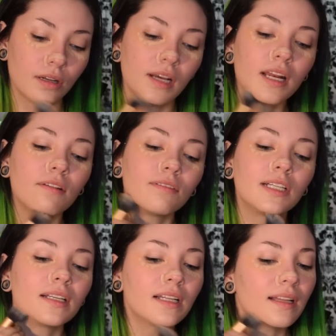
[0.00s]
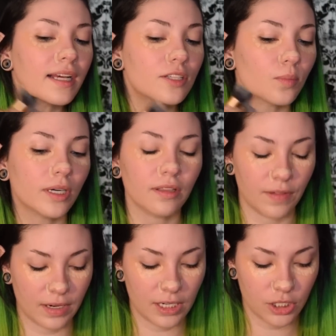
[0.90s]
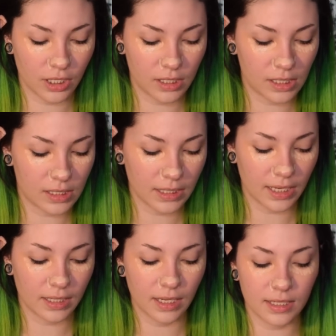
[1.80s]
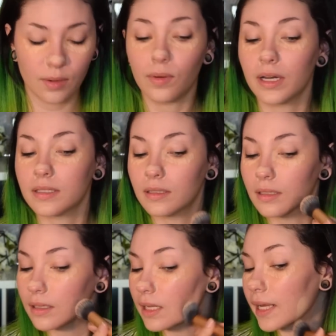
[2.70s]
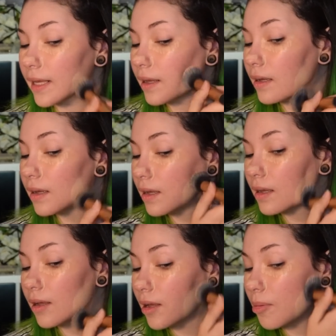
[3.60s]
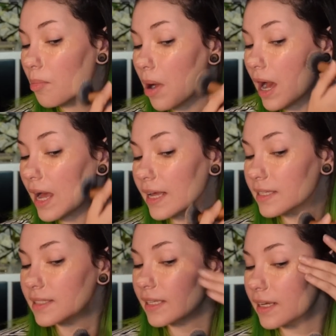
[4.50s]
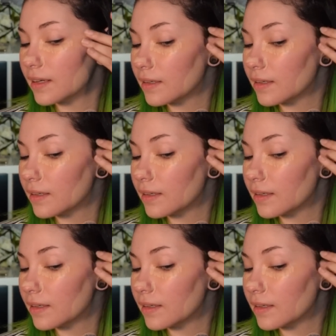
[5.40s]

And I really like to work the foundation into the skin because I want it to look like my skin.